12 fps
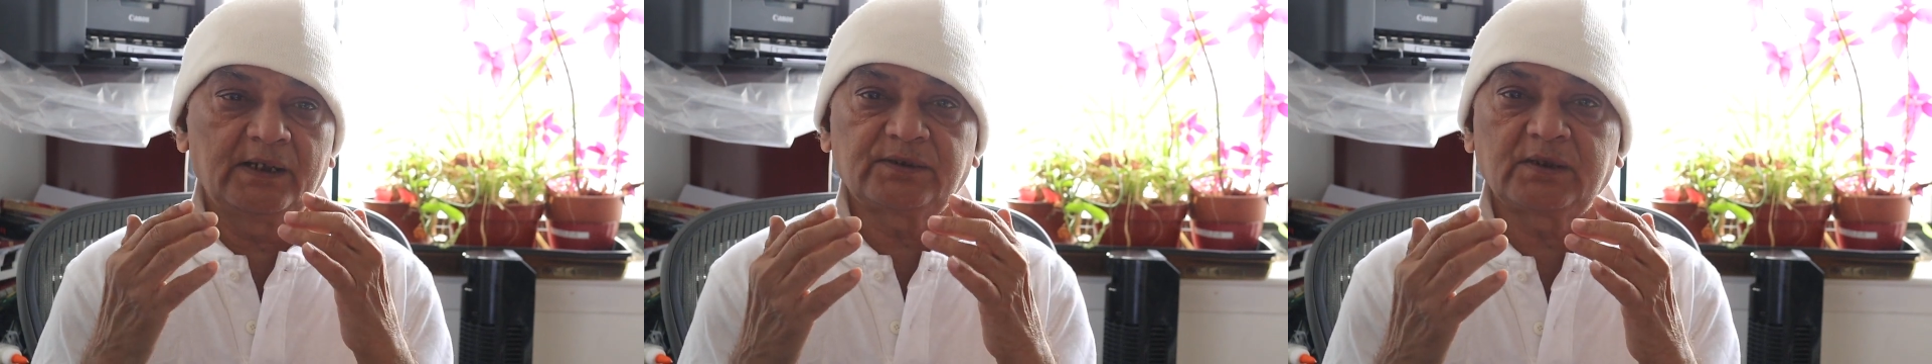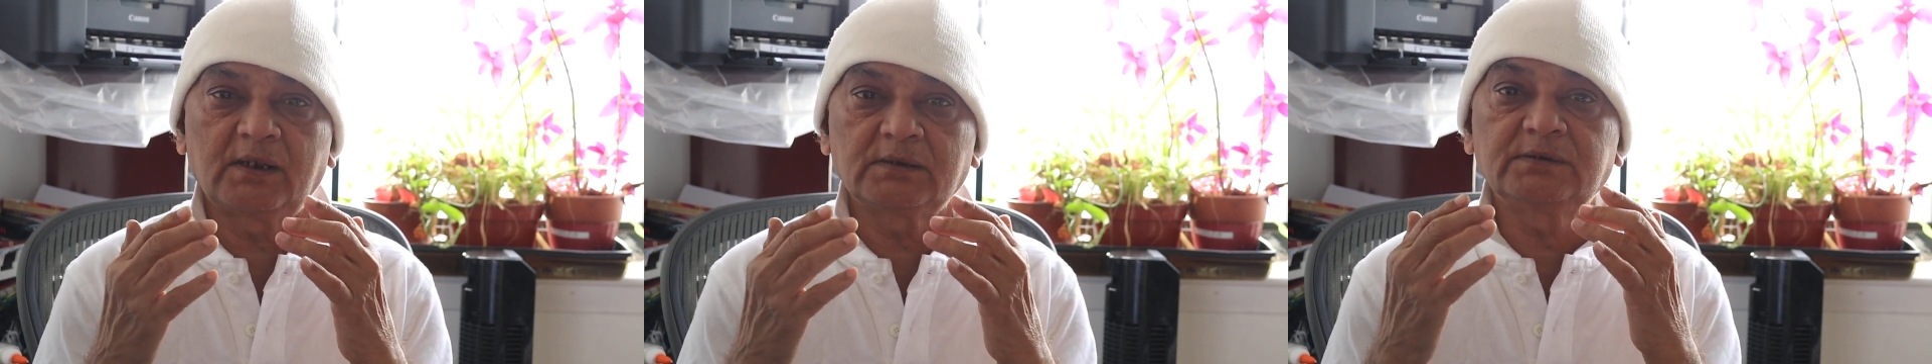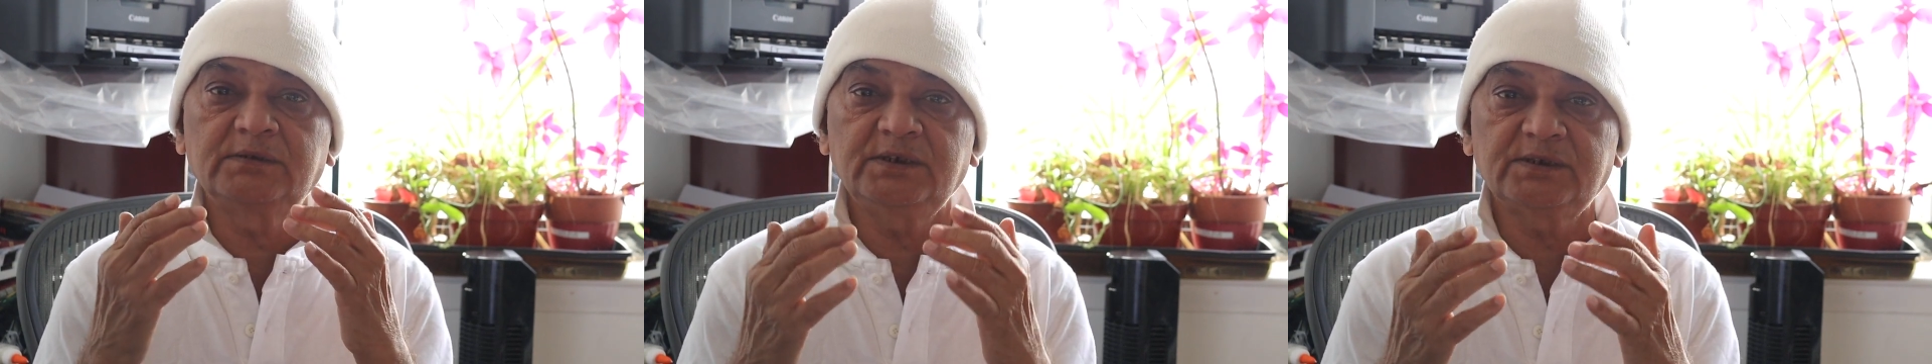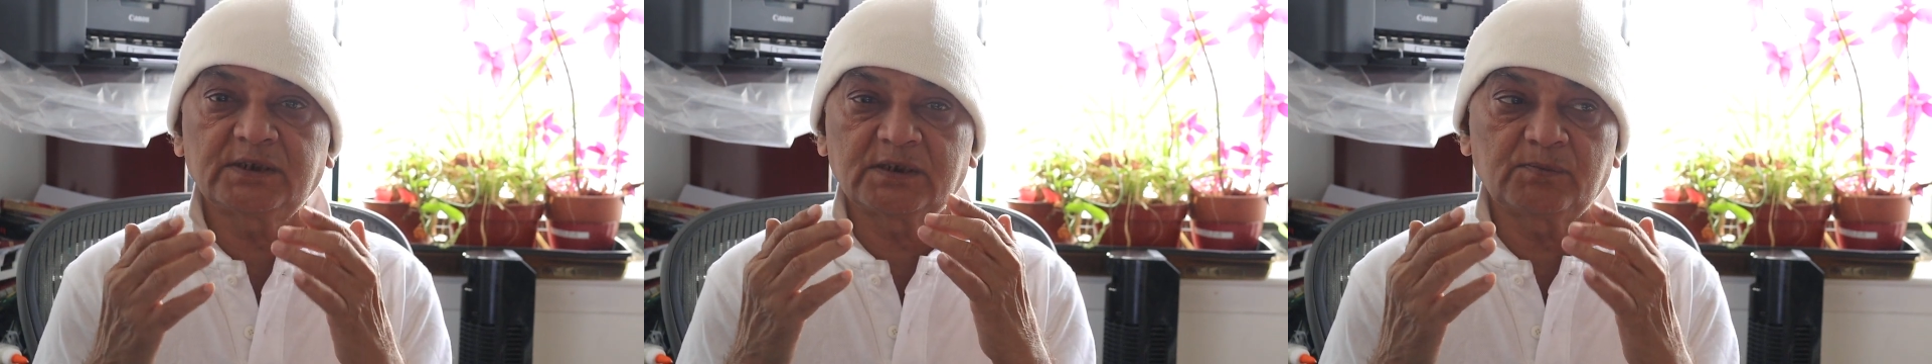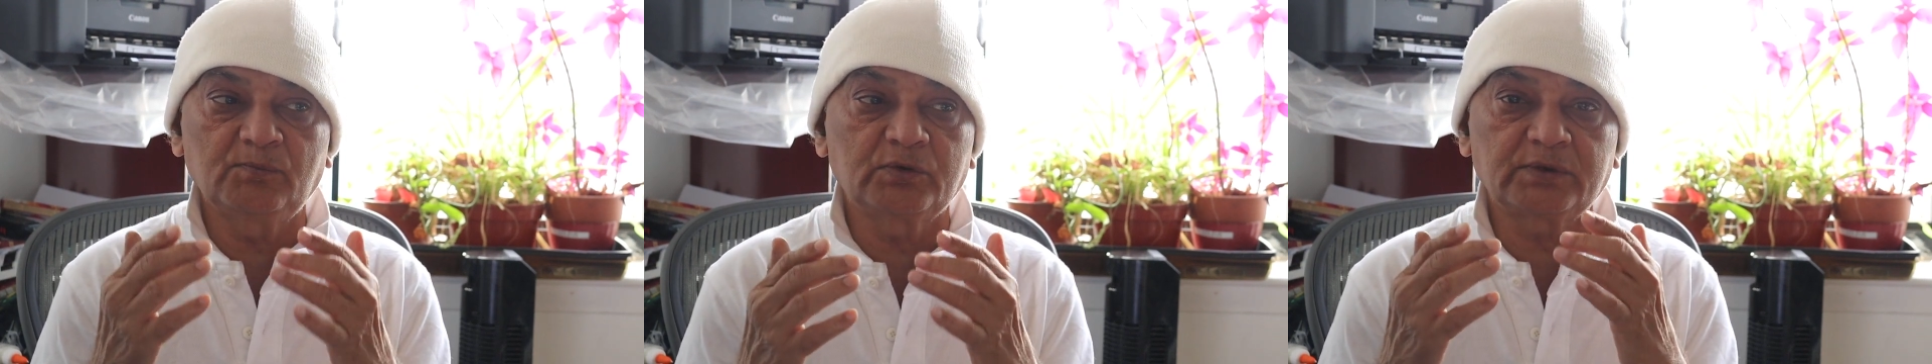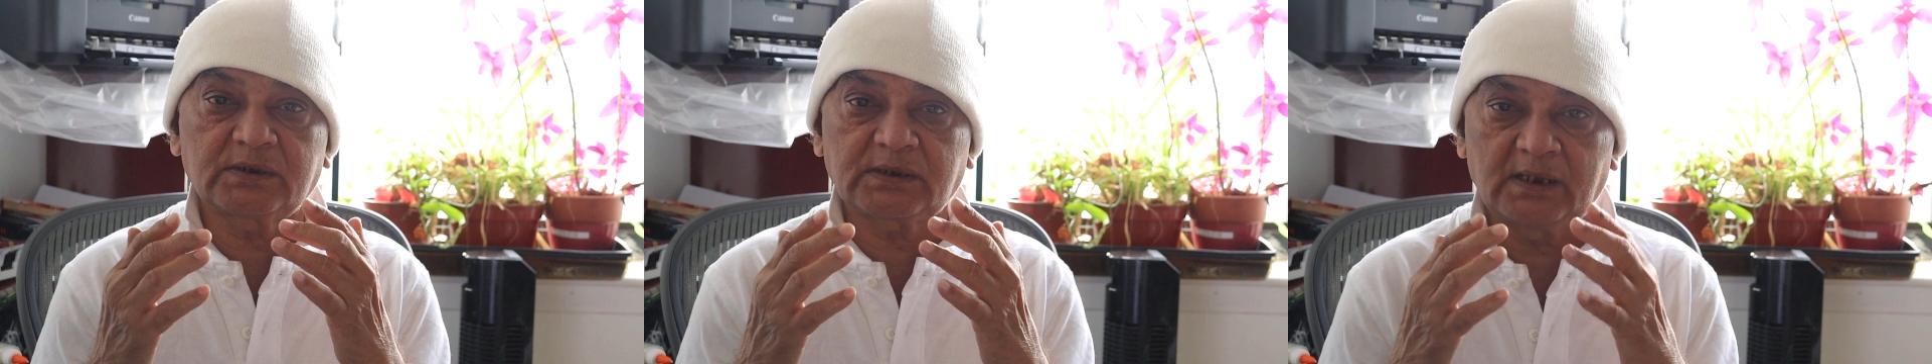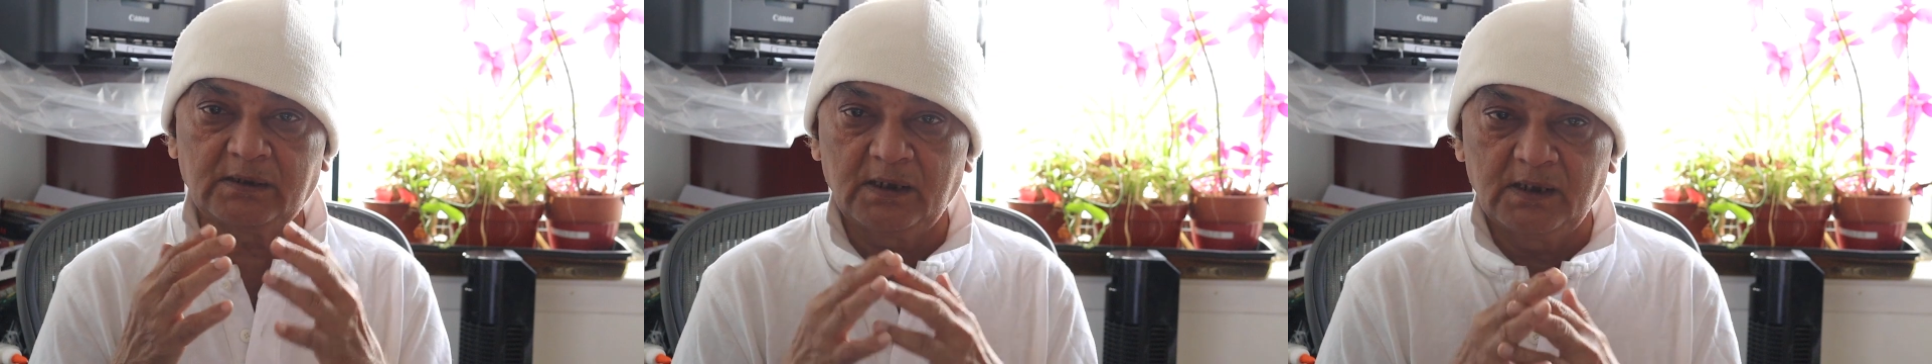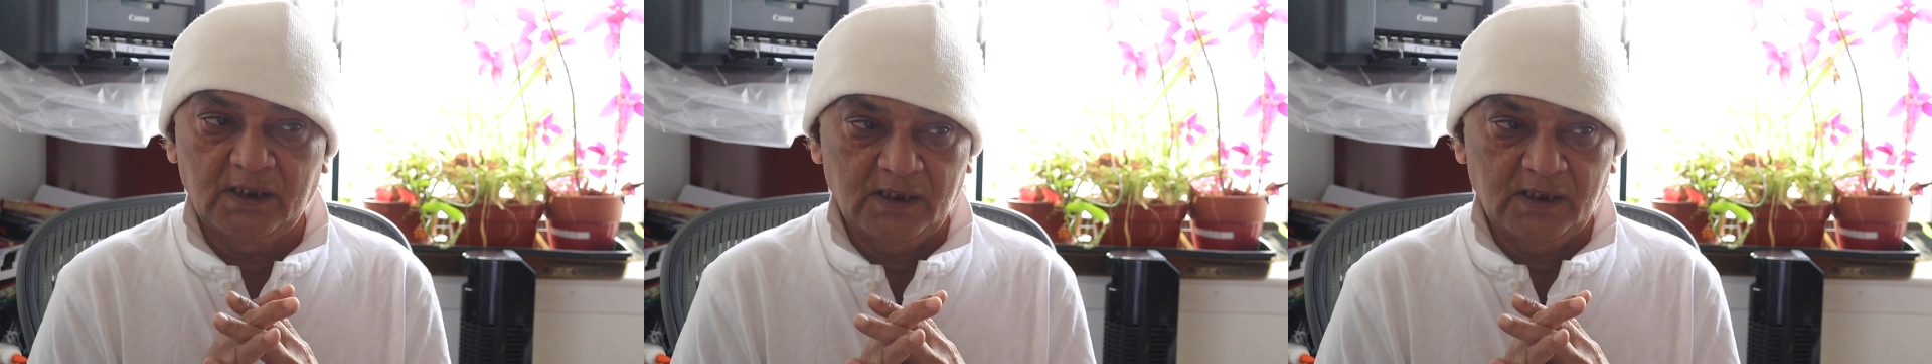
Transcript: I saw Jesus, Moses, and